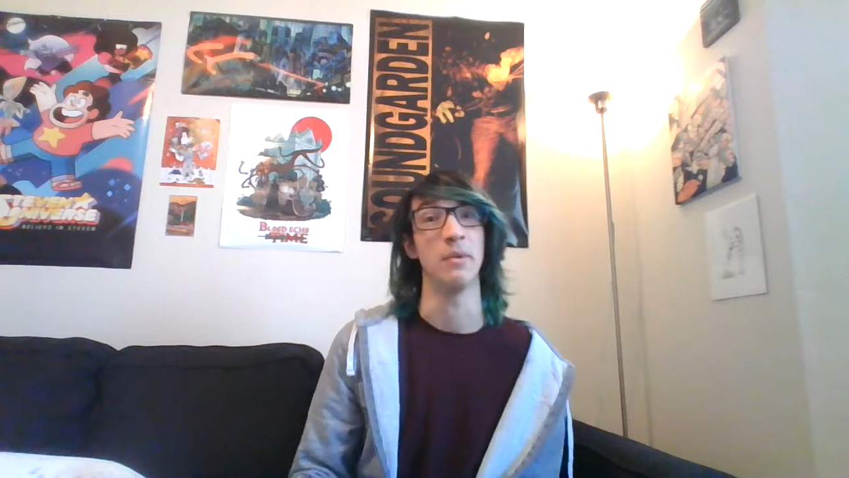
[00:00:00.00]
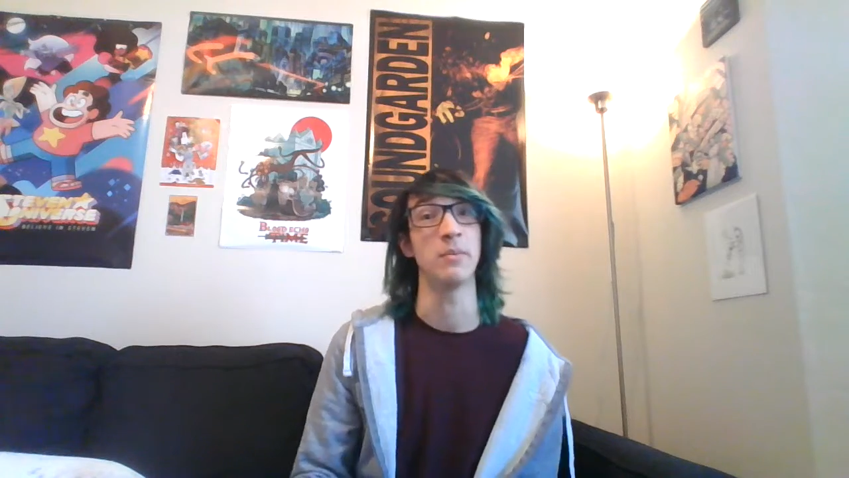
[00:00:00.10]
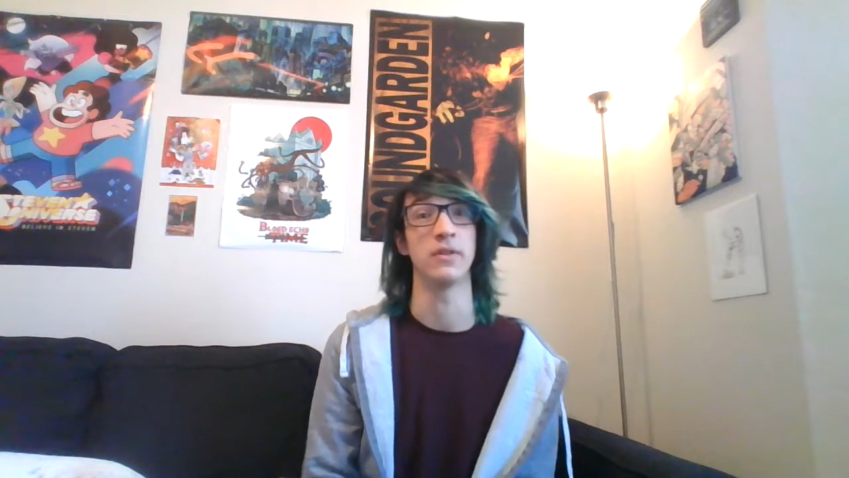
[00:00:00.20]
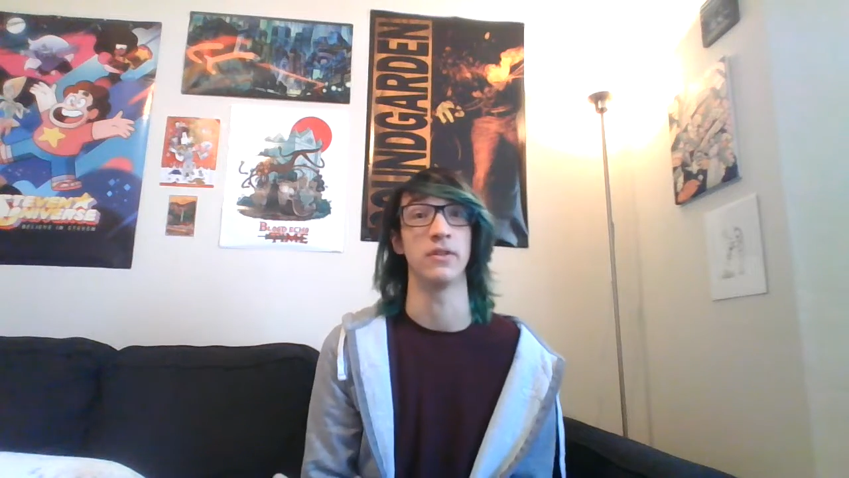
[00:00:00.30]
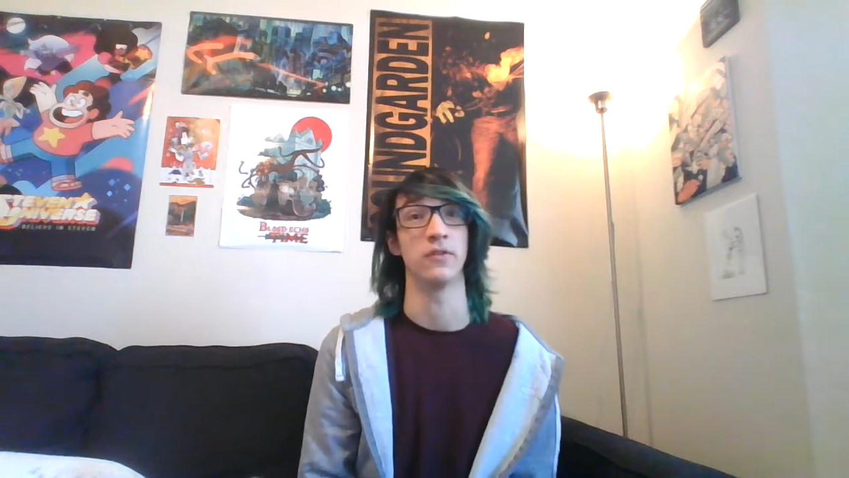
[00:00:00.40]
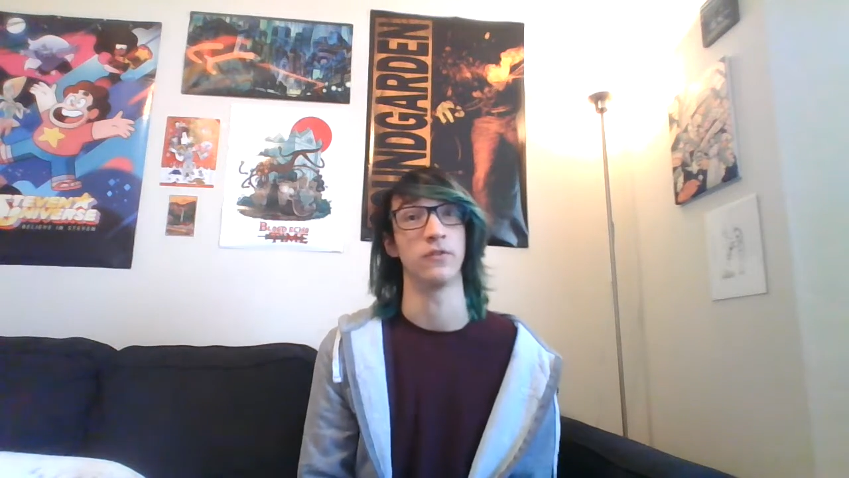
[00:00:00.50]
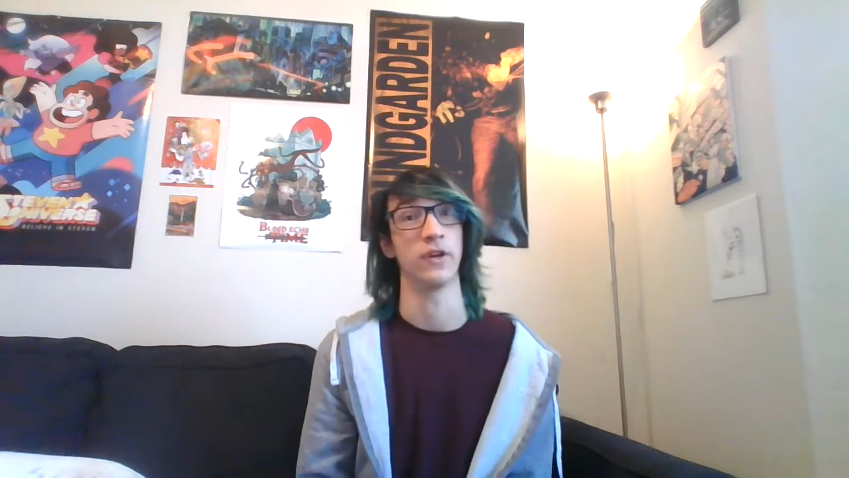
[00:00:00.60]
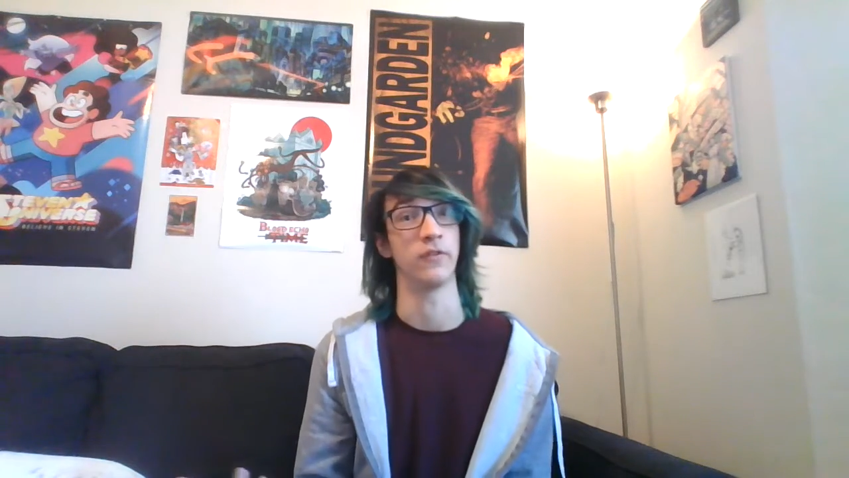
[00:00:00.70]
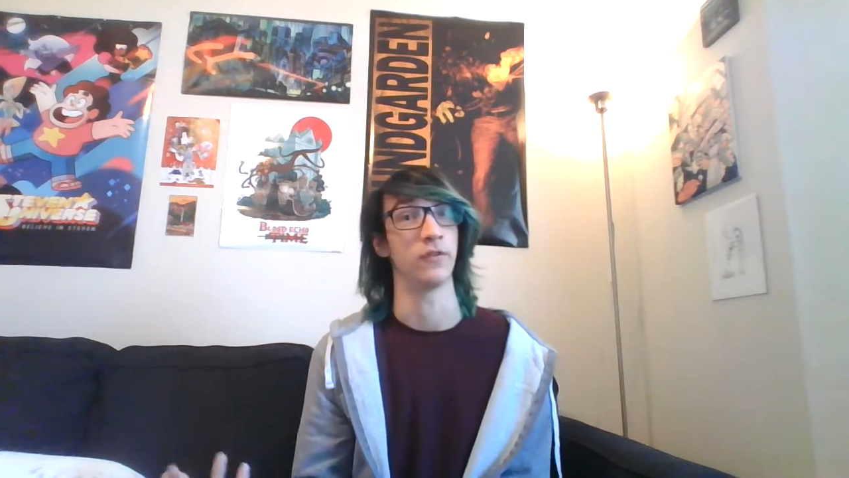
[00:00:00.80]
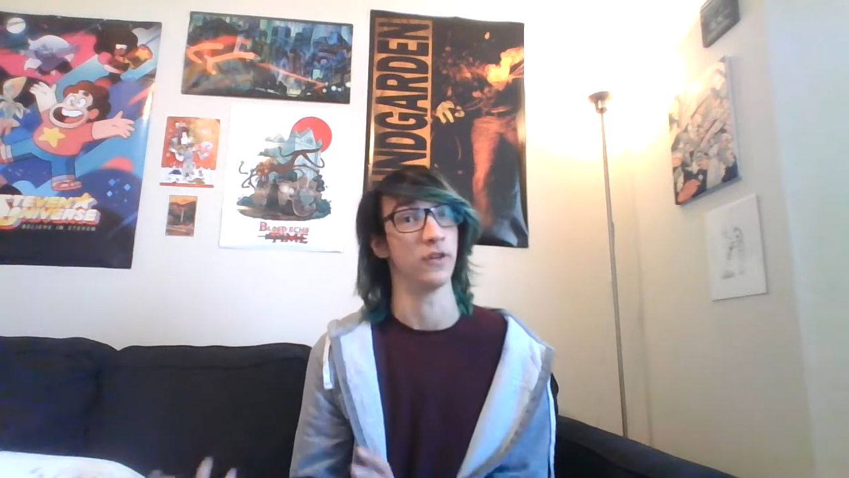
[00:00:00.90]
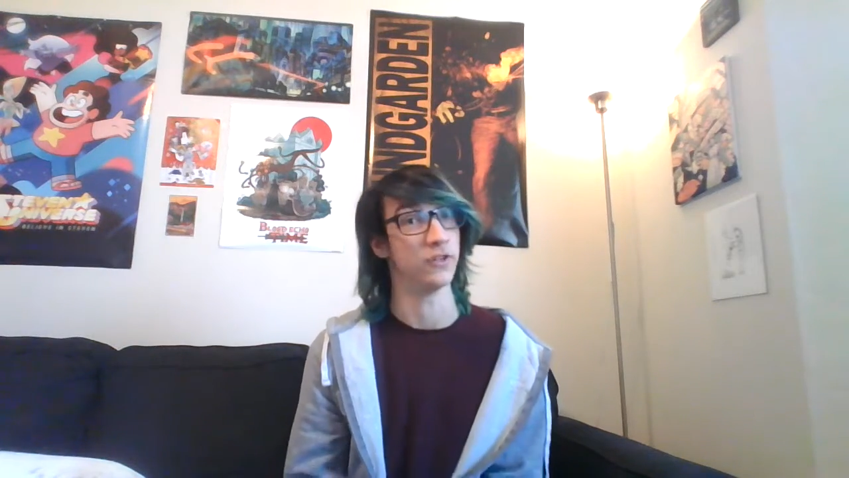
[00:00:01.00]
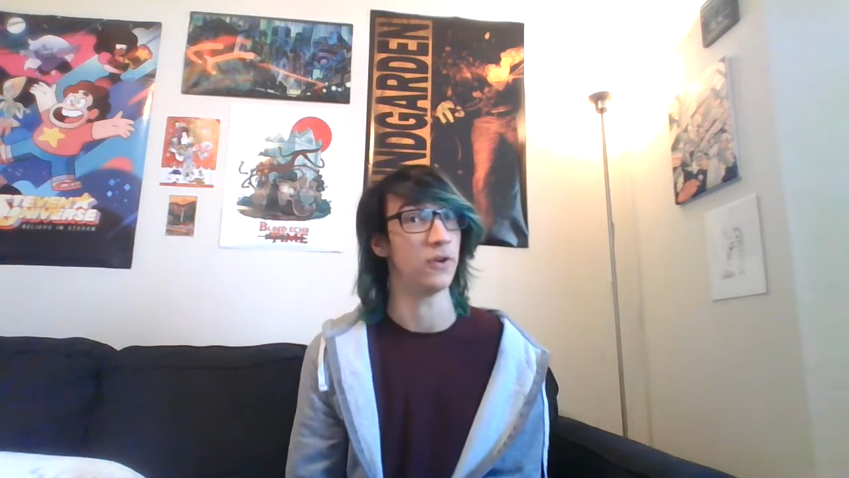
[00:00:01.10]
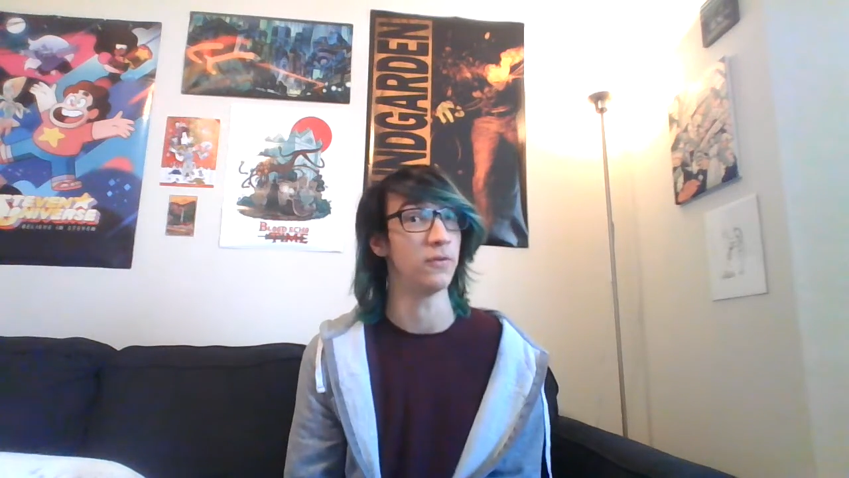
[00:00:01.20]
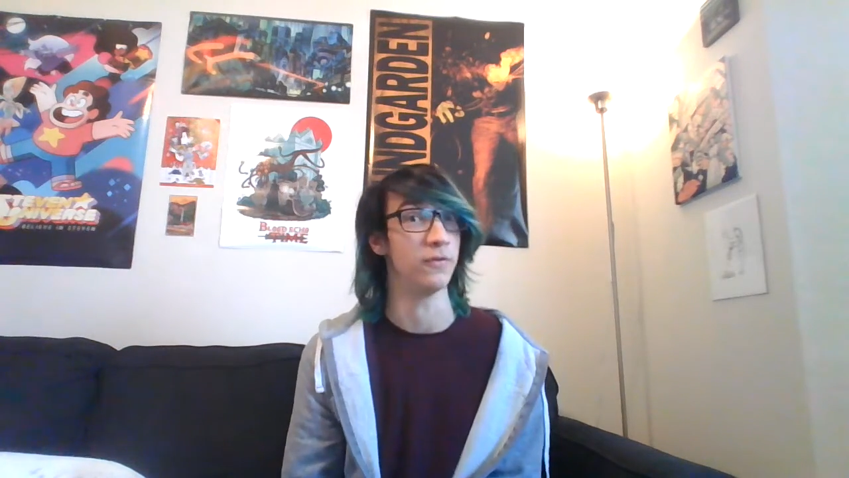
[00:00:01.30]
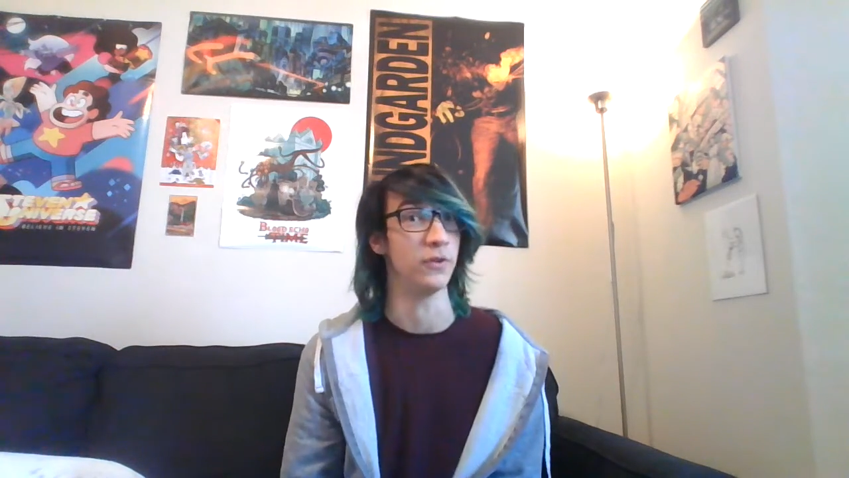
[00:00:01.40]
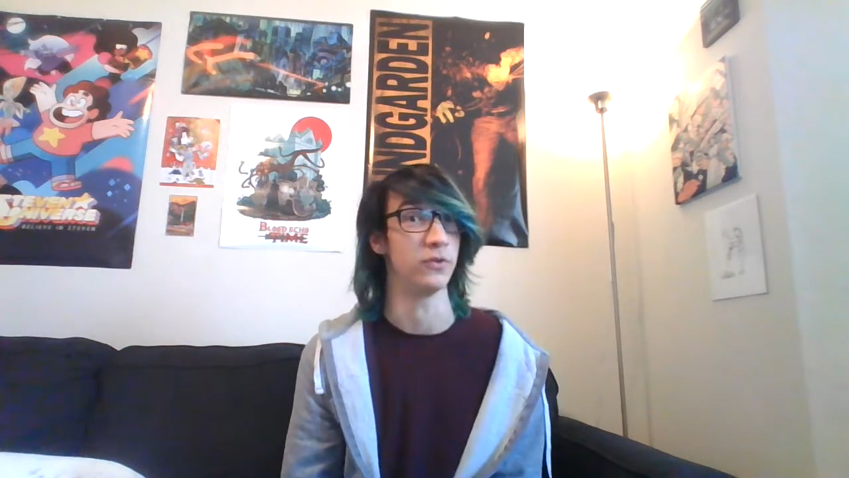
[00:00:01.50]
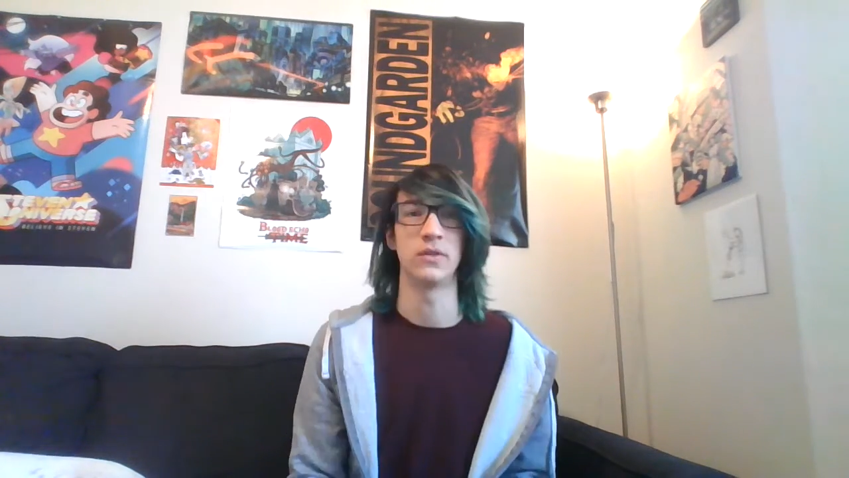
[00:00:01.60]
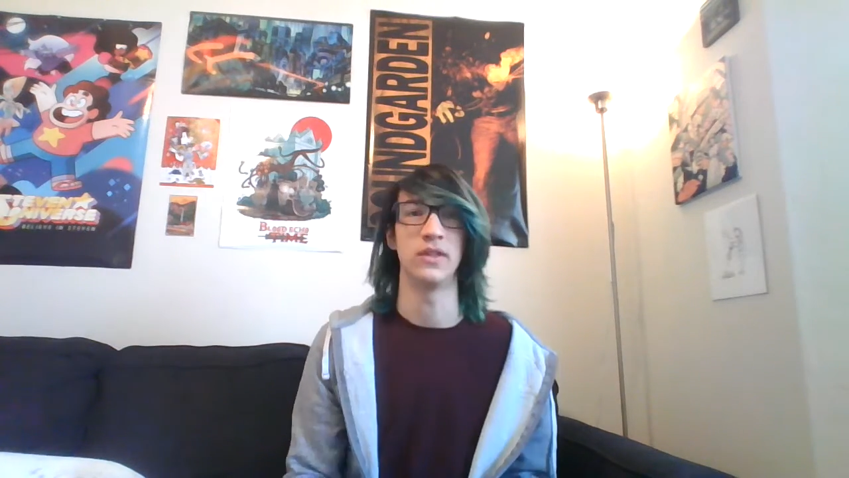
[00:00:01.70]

maybe a little afraid for his own future.